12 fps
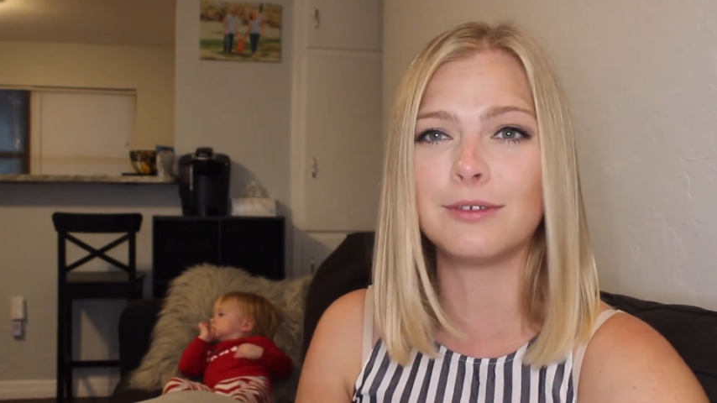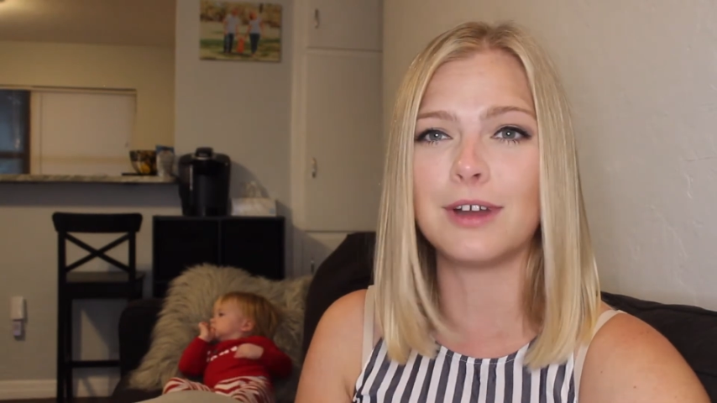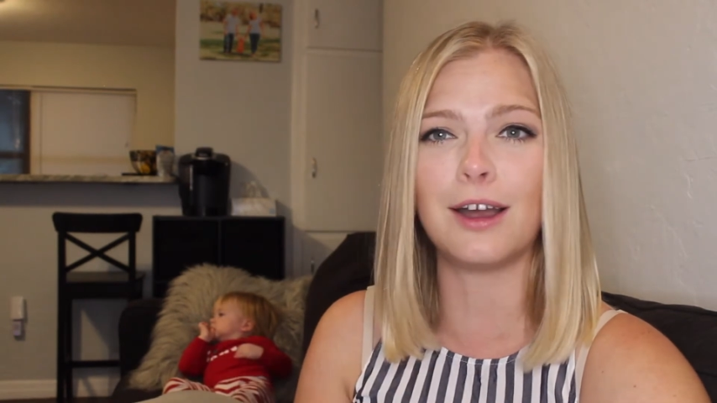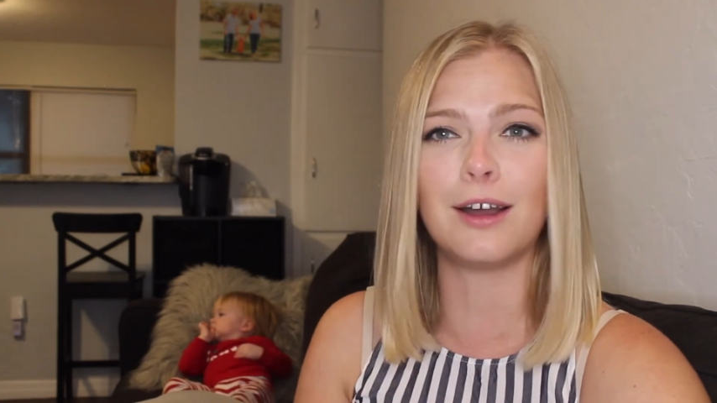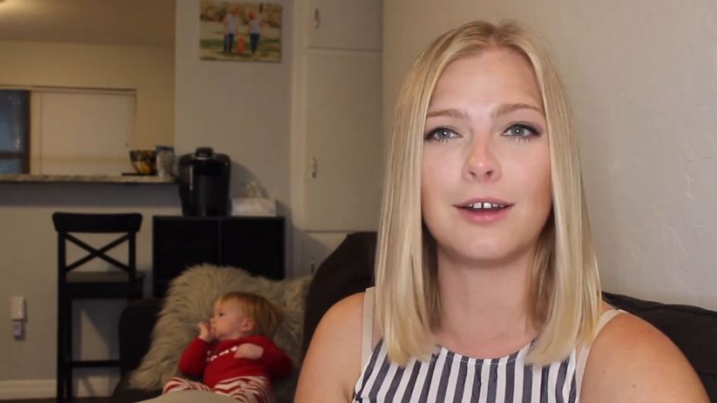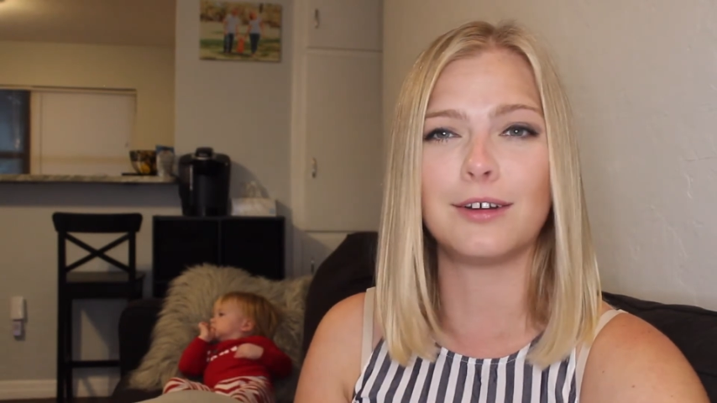
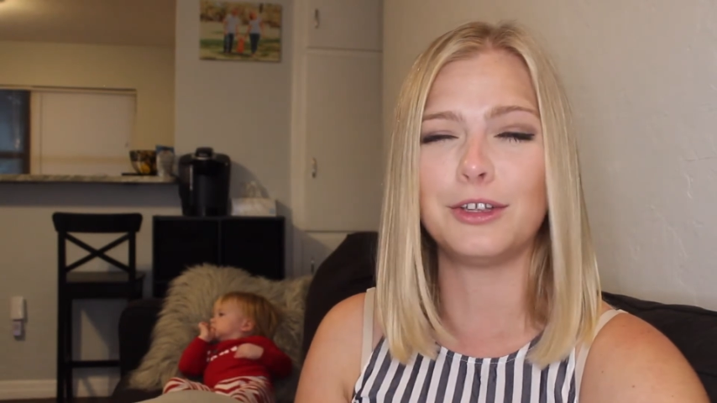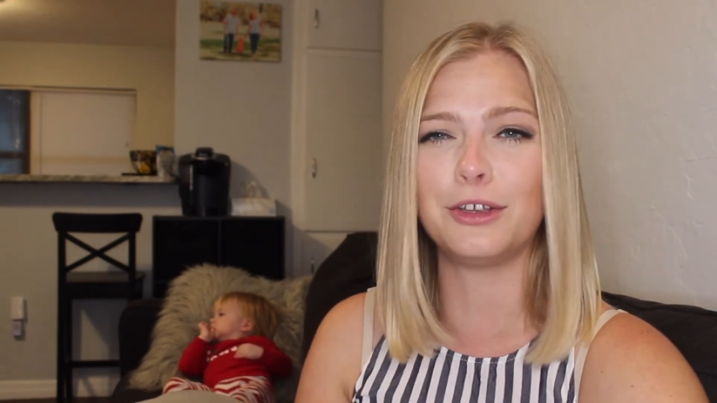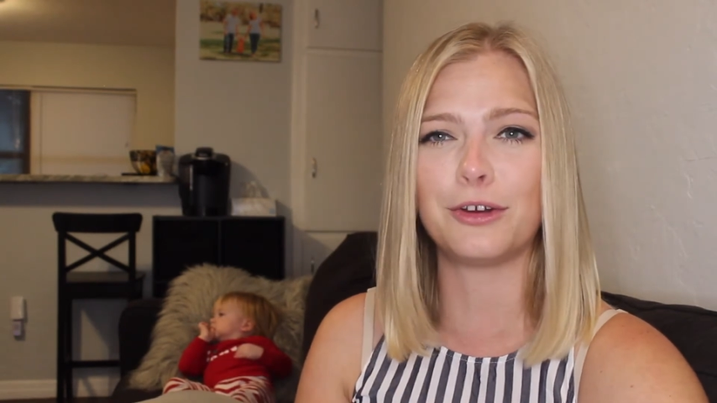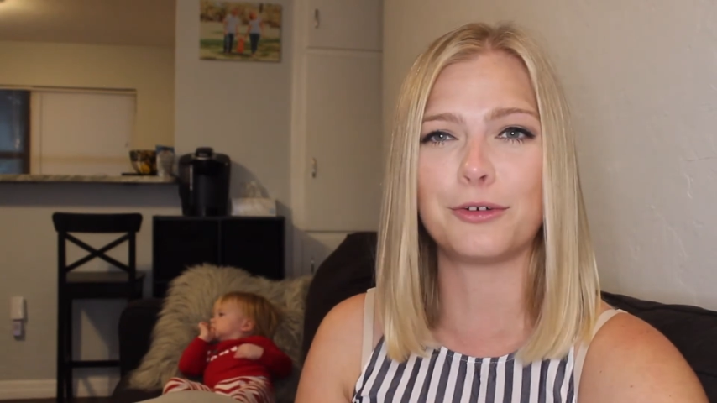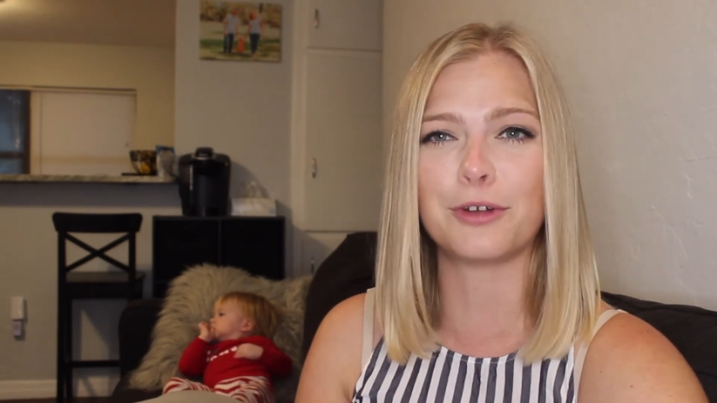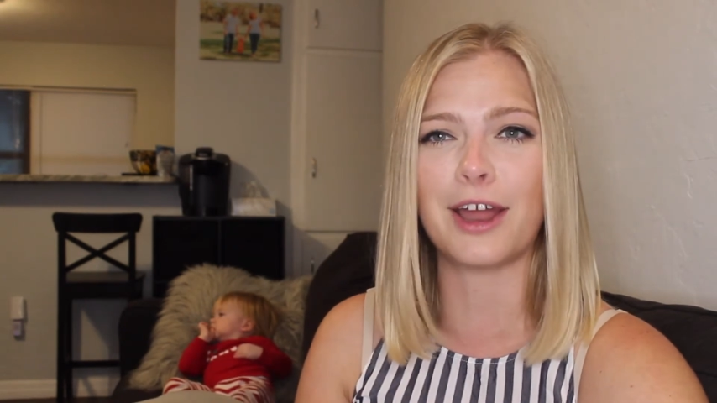uh, you
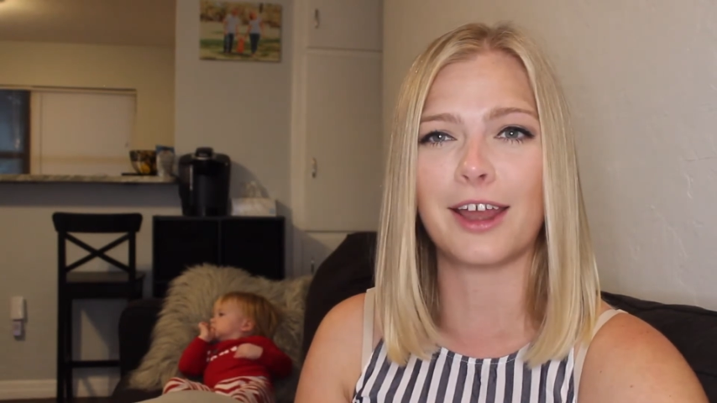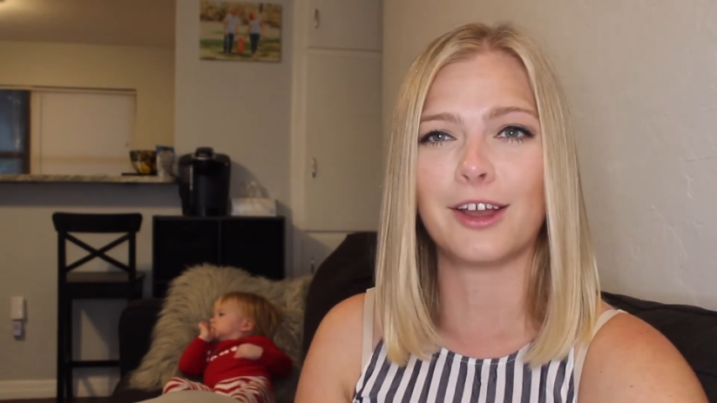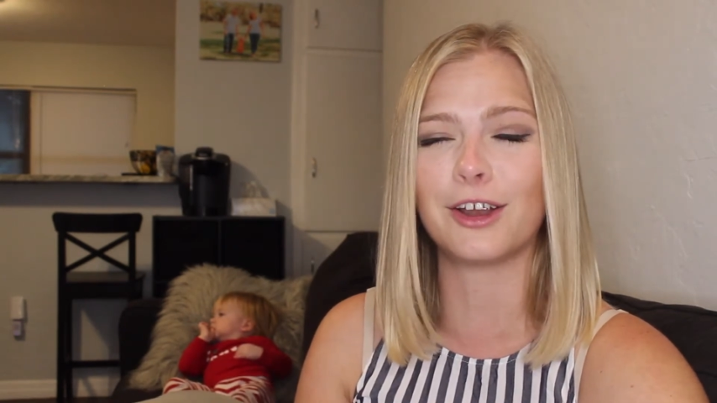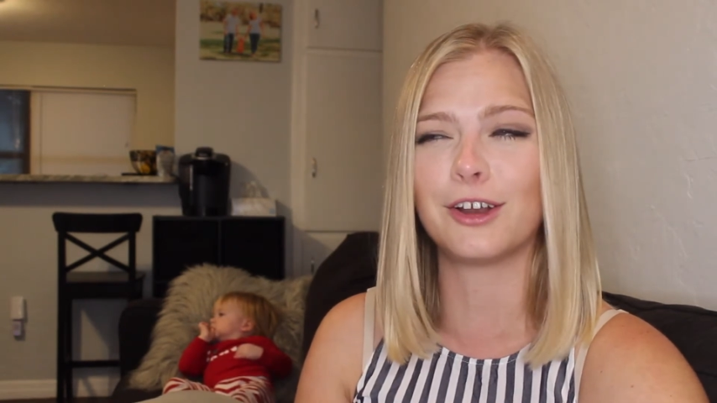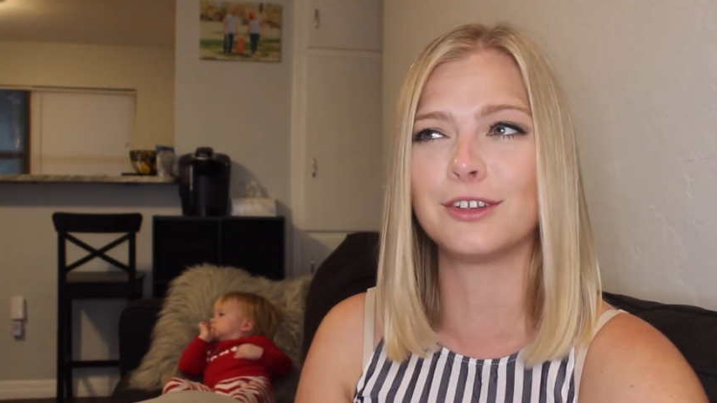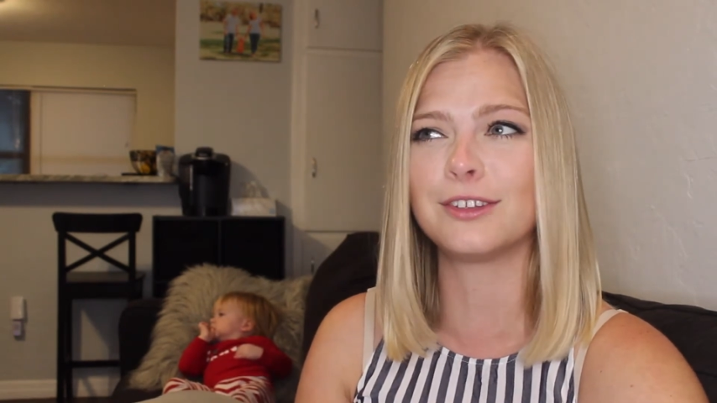know,
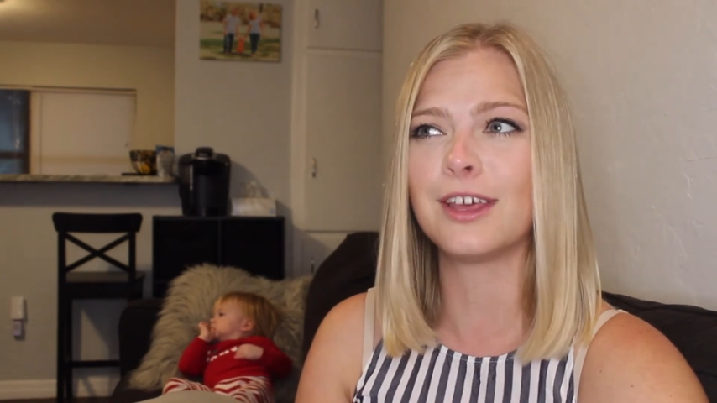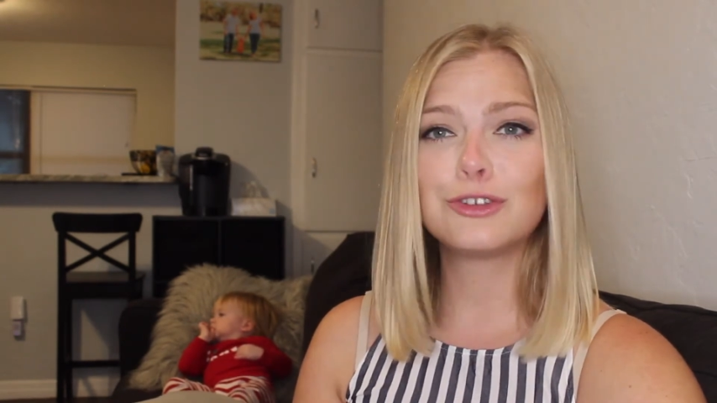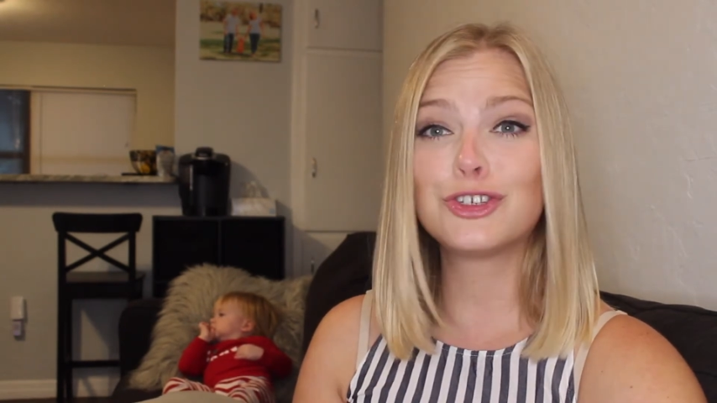crackers.